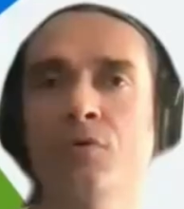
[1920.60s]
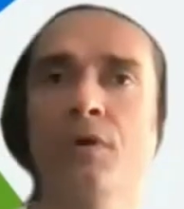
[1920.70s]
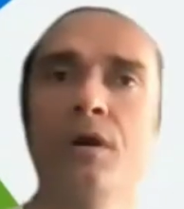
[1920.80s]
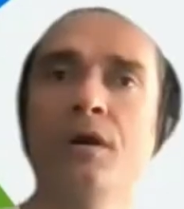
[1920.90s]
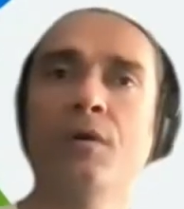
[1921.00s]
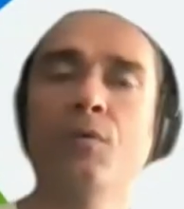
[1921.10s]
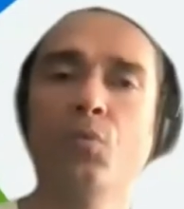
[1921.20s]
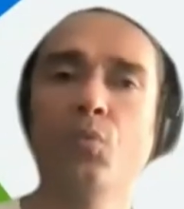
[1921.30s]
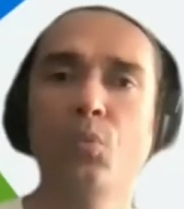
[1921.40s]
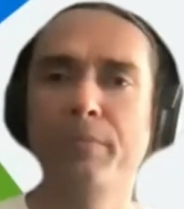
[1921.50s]
so uh,
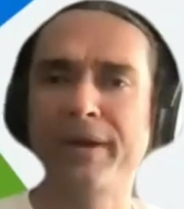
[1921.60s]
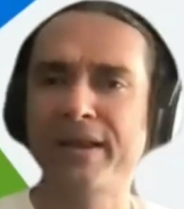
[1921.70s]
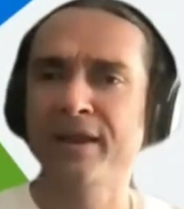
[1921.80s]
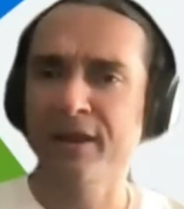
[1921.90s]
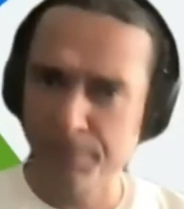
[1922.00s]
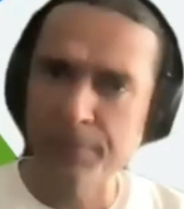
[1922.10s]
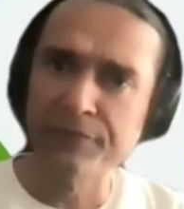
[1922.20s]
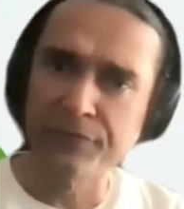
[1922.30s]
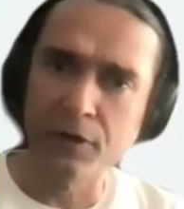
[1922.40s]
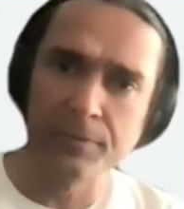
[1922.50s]
material
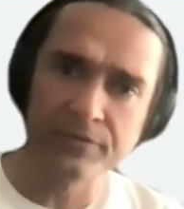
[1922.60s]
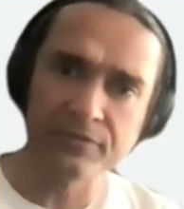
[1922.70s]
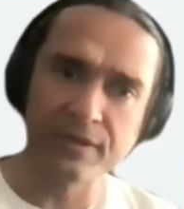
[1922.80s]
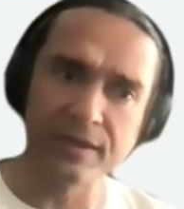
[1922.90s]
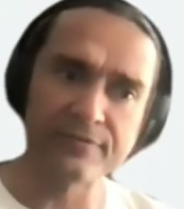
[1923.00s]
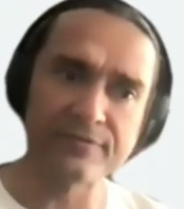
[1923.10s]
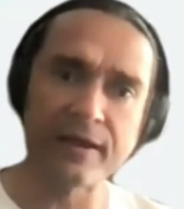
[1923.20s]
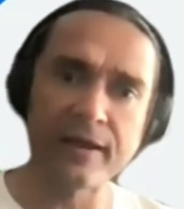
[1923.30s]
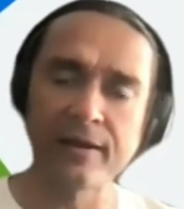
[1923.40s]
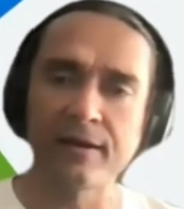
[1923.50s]
performance
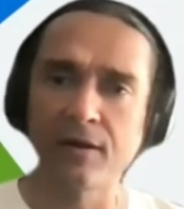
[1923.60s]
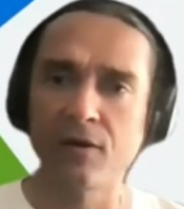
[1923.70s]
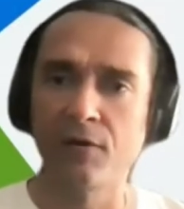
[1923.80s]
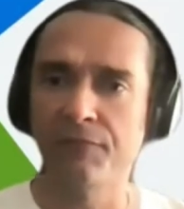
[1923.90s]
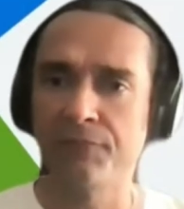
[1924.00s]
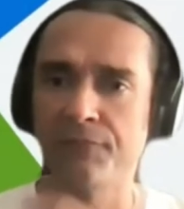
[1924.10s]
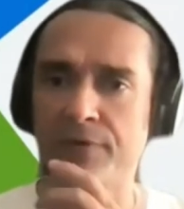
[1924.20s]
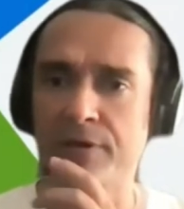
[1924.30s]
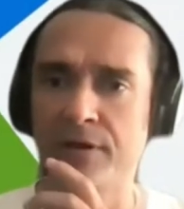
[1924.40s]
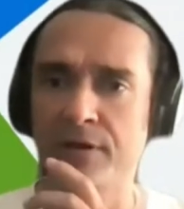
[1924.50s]
inside of
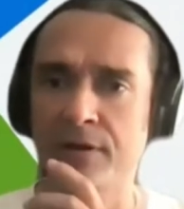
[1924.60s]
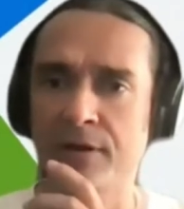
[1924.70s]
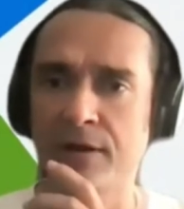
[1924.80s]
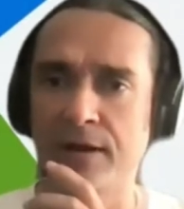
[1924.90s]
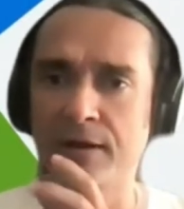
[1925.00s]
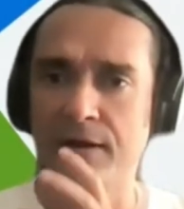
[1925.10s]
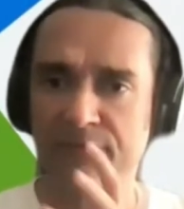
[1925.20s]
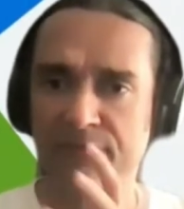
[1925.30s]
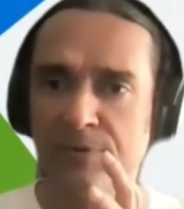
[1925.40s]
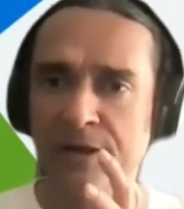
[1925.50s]
uh,
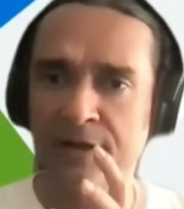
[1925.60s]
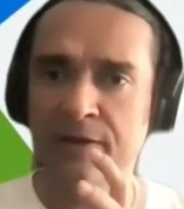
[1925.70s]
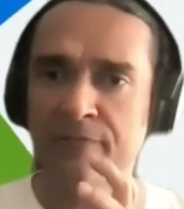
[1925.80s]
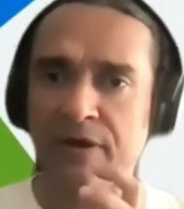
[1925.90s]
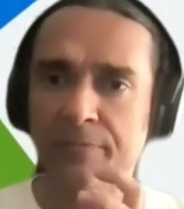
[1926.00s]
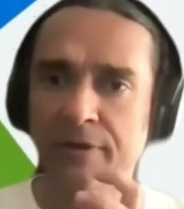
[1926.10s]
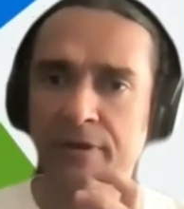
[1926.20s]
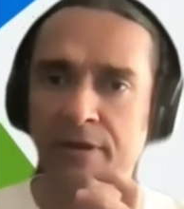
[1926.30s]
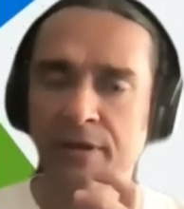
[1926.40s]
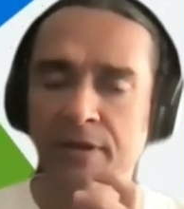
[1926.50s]
a simulated
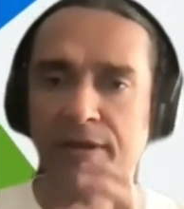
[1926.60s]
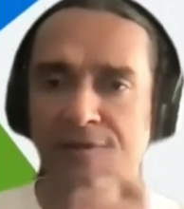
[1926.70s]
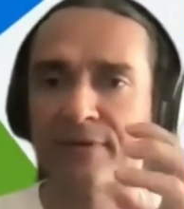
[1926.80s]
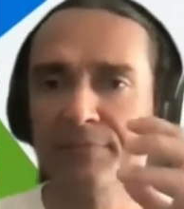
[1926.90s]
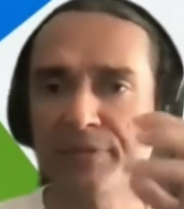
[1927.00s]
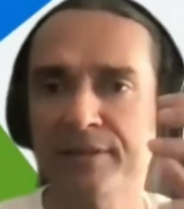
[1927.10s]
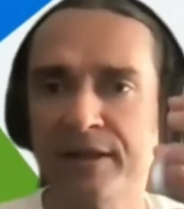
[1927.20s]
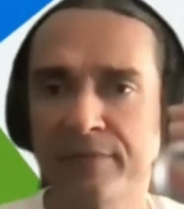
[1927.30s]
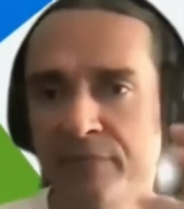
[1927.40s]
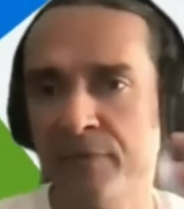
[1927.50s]
environment is something
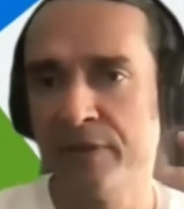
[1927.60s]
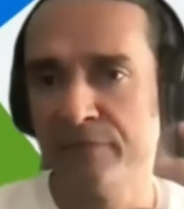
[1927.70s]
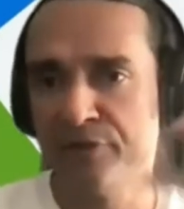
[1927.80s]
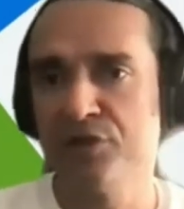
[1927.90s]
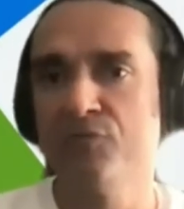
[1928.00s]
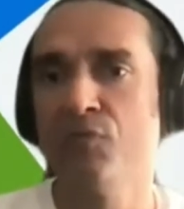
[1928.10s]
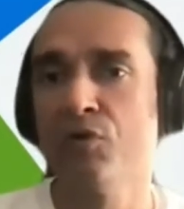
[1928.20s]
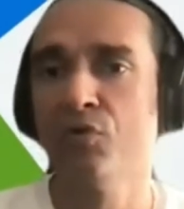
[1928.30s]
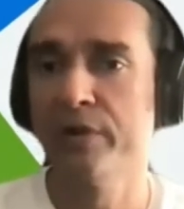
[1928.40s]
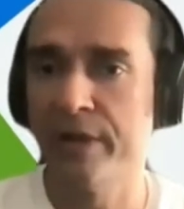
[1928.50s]
that we will eventually
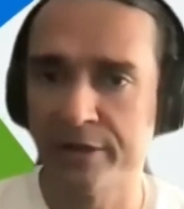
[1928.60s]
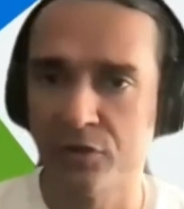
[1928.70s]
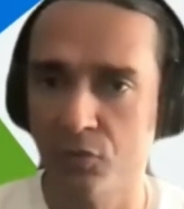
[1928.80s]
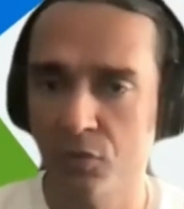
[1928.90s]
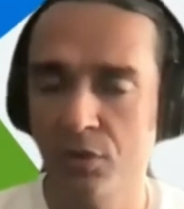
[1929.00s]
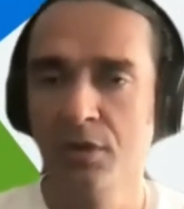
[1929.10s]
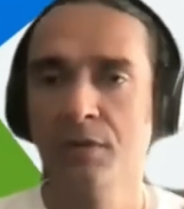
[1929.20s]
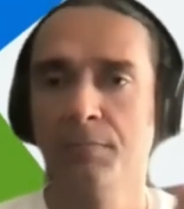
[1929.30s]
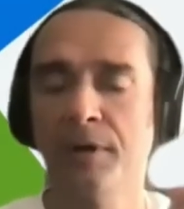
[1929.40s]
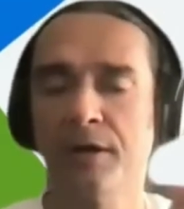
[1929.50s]
want to get to
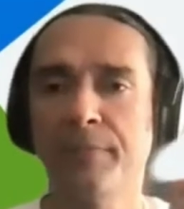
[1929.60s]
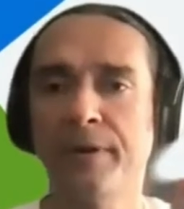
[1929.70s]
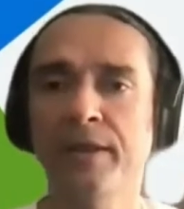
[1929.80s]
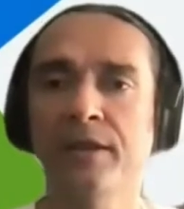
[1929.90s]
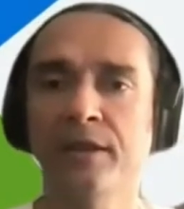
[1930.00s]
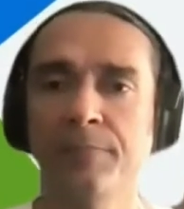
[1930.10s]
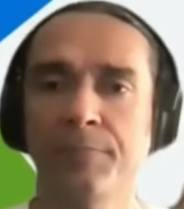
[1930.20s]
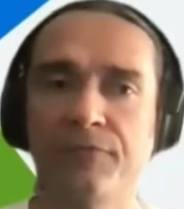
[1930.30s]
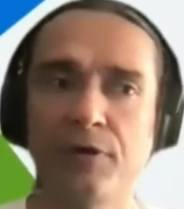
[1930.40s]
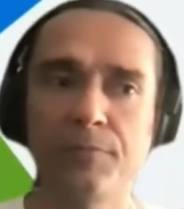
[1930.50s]
but material
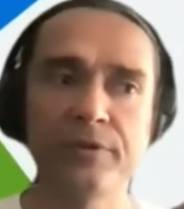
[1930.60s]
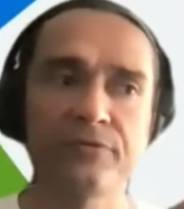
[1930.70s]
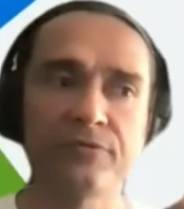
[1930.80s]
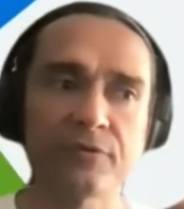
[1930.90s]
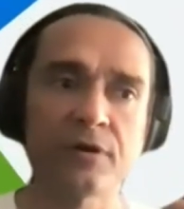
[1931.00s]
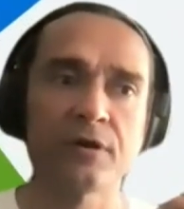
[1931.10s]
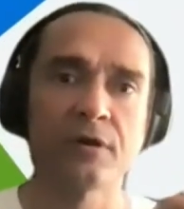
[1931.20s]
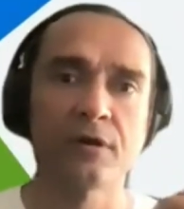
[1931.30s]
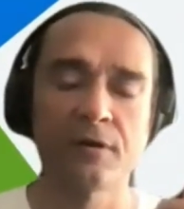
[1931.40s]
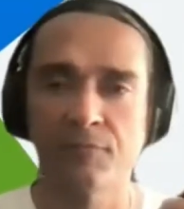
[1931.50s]
performance
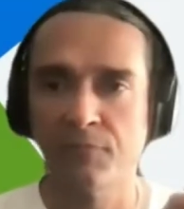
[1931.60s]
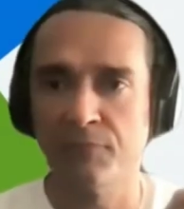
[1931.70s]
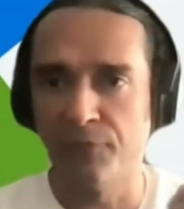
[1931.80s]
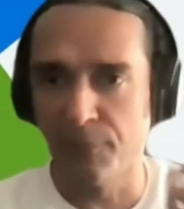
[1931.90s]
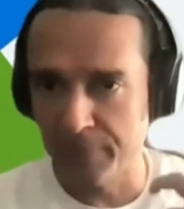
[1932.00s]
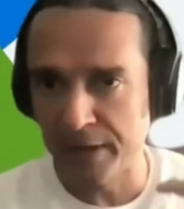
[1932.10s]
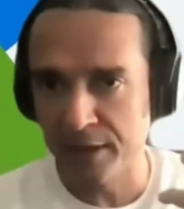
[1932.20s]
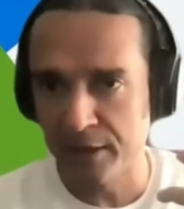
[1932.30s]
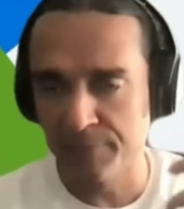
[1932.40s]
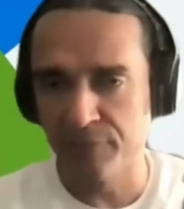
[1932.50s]
uh, for
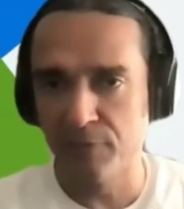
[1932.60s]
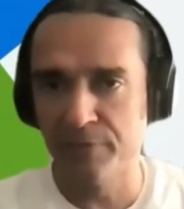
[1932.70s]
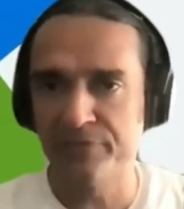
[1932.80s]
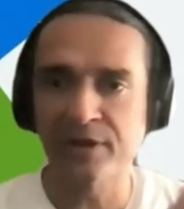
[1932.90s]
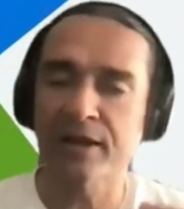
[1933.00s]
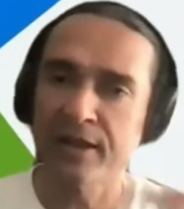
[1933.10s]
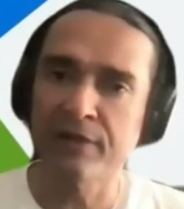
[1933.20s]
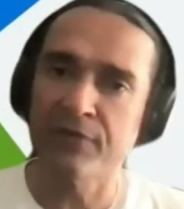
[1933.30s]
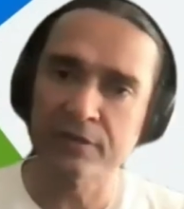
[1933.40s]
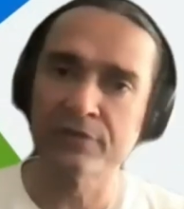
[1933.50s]
material performance, there are
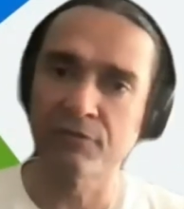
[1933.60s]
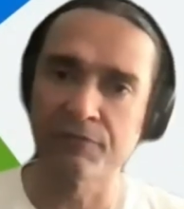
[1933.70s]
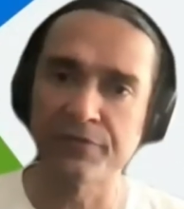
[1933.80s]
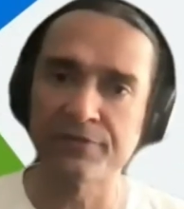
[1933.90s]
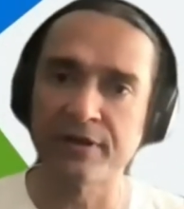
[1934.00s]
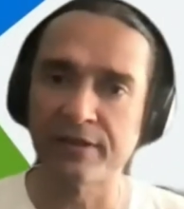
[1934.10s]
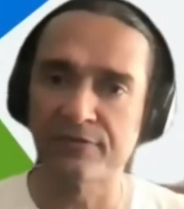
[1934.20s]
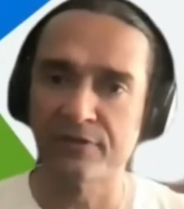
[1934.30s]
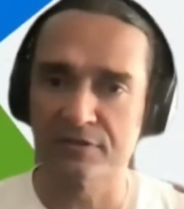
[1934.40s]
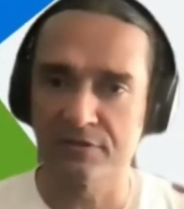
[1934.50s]
enough other softwares that
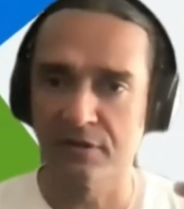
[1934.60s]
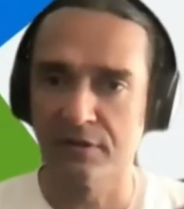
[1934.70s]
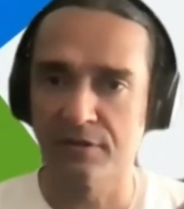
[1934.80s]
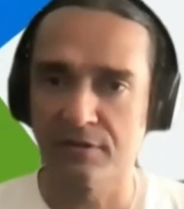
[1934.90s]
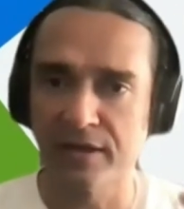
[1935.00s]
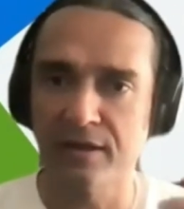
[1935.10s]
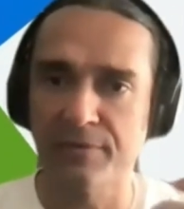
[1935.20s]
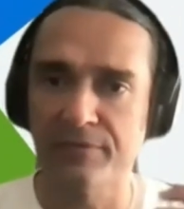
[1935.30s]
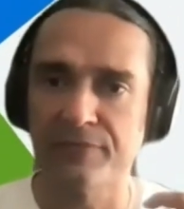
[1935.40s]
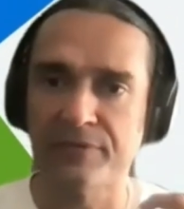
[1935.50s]
exist, uh, right?
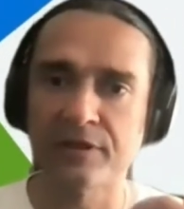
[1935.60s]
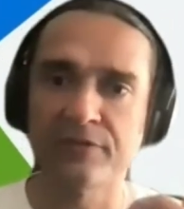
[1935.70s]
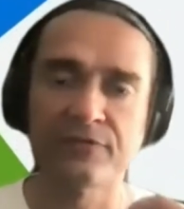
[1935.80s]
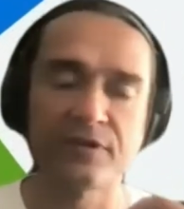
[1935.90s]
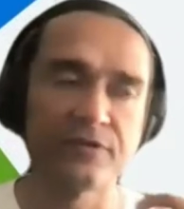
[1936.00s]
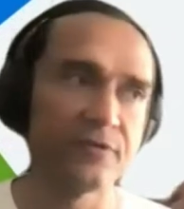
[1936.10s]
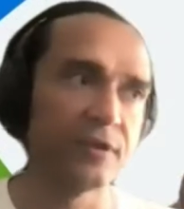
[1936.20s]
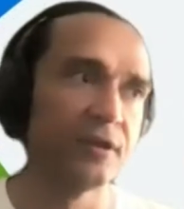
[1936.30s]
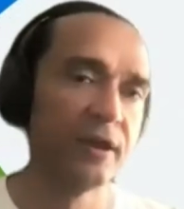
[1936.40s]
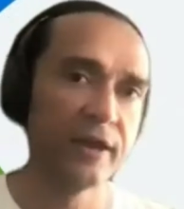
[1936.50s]
I mean, whether it's it's
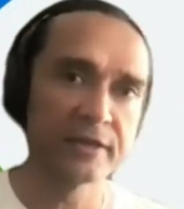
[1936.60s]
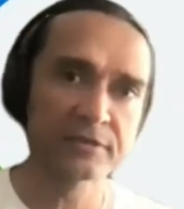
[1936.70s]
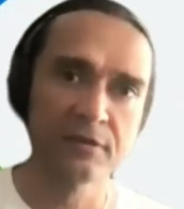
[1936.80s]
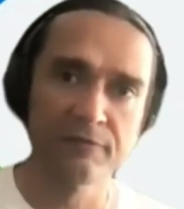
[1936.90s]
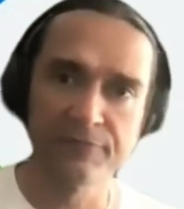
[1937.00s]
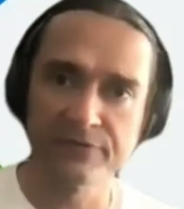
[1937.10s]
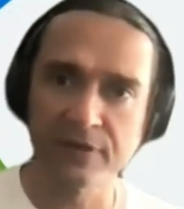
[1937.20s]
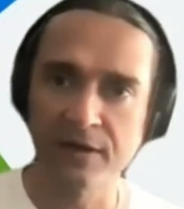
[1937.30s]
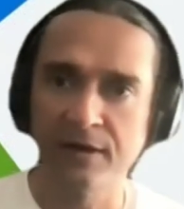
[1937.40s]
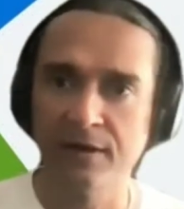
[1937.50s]
the external
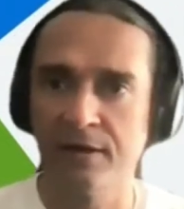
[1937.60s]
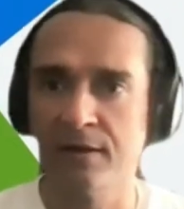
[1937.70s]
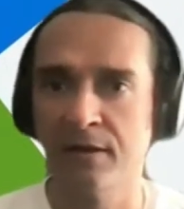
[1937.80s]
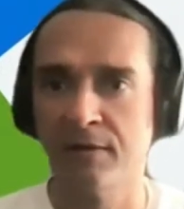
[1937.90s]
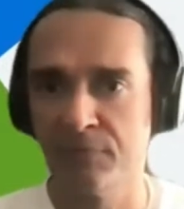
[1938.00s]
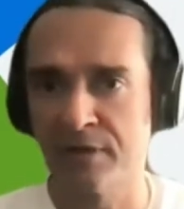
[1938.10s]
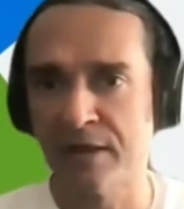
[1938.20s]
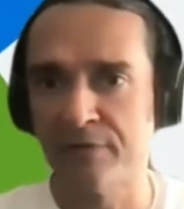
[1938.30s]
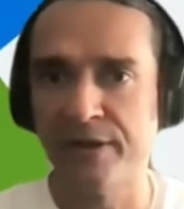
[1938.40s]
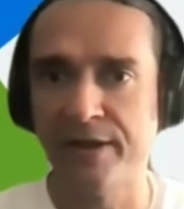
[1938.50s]
facade, uh, the
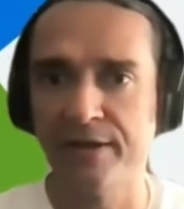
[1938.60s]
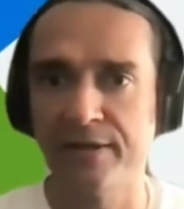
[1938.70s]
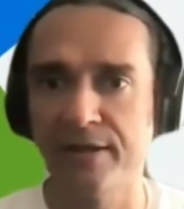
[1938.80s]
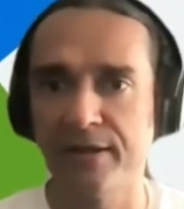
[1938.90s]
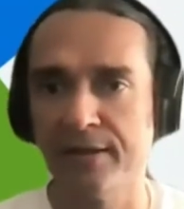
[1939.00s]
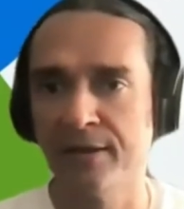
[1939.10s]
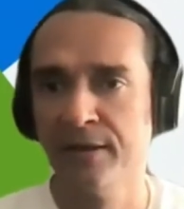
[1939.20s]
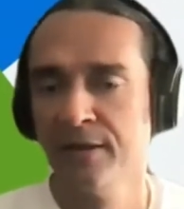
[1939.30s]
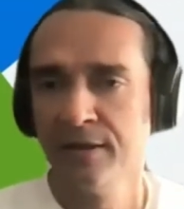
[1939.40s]
kind of heat gain,